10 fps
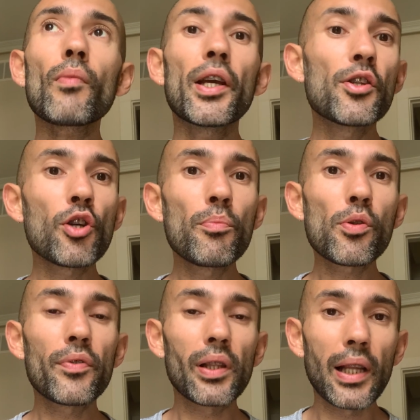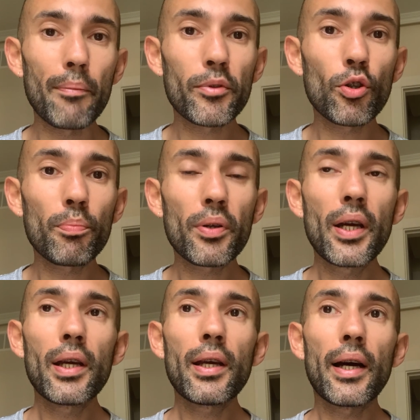in terms of the laptop,
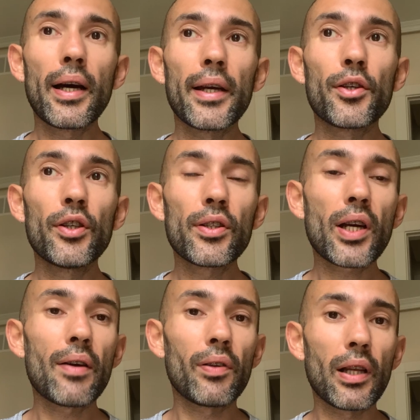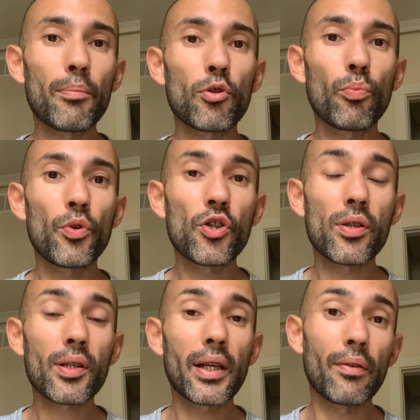you need to have a laptop which
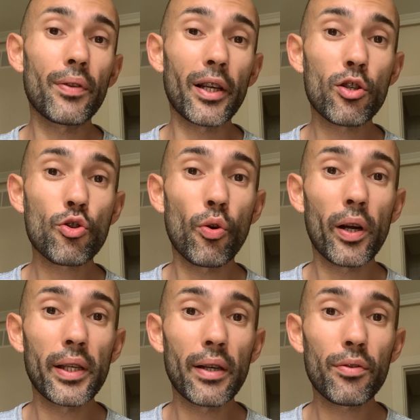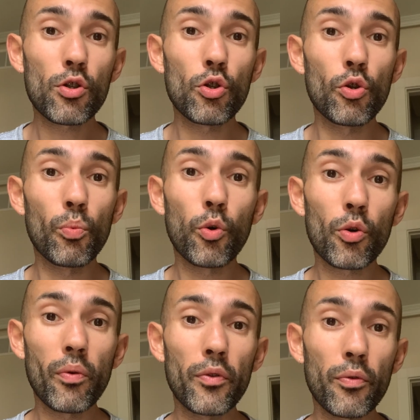is kind of like strong enough to work
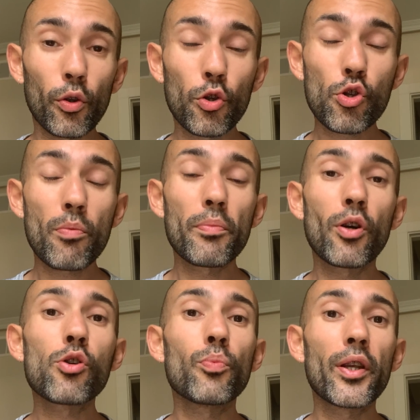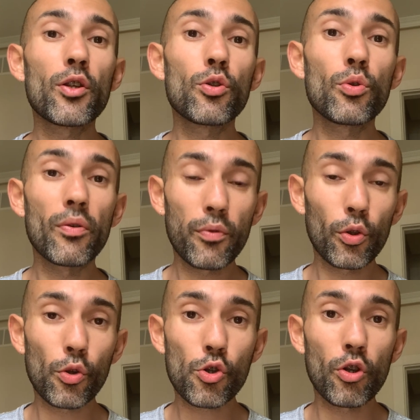with the Photoshop, because when you do the
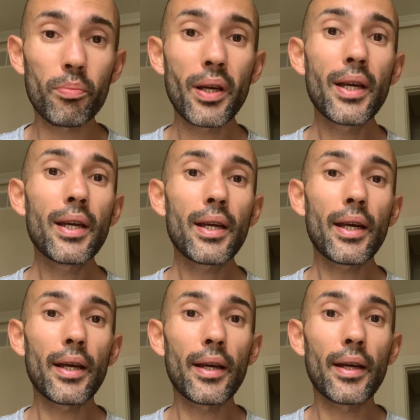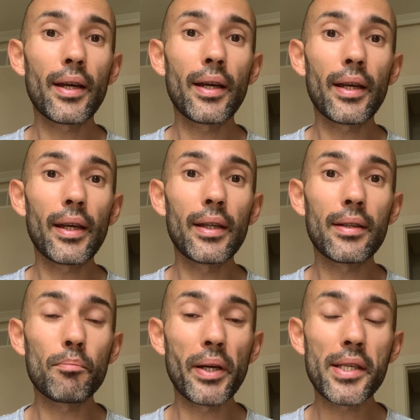Photoshop,
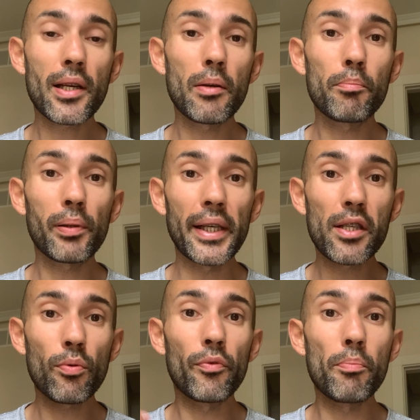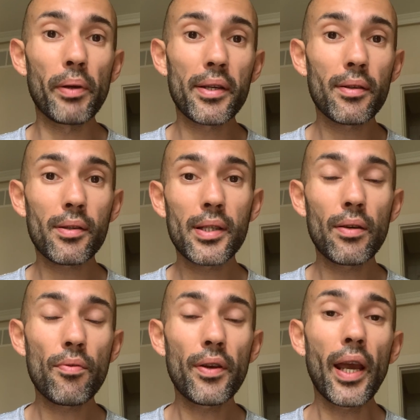it basically plays with the pixels and
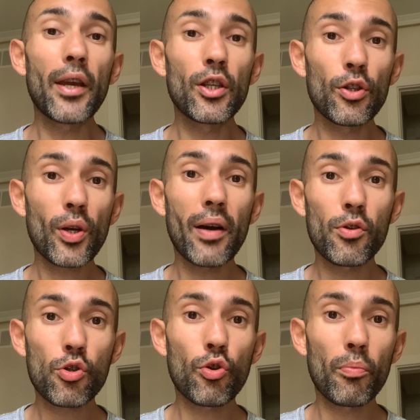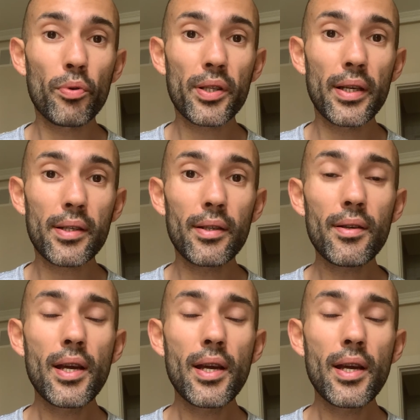everything, and you need to have a strong processor.